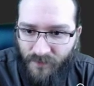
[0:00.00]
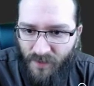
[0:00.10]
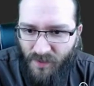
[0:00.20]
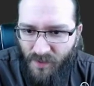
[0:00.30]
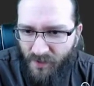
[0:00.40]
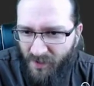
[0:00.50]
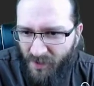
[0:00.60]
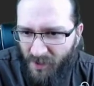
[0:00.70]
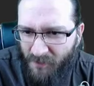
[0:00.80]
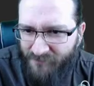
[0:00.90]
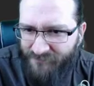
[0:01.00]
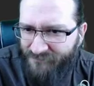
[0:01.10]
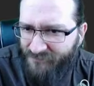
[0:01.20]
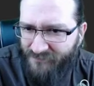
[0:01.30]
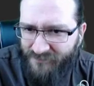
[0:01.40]
there at all.
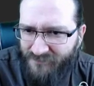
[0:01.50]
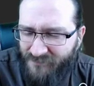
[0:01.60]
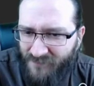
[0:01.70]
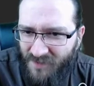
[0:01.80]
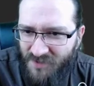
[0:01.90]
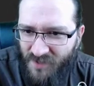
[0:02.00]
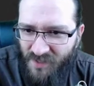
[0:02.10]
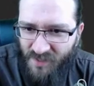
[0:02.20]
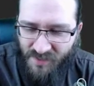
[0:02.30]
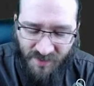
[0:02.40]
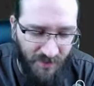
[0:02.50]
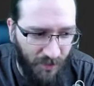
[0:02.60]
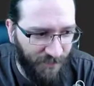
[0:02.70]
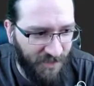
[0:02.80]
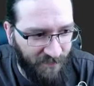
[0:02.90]
So So I need to load
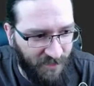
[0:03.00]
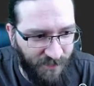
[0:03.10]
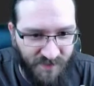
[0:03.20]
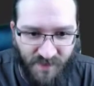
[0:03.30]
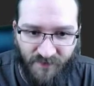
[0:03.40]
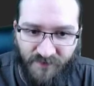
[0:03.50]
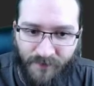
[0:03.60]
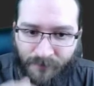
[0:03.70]
up some stuff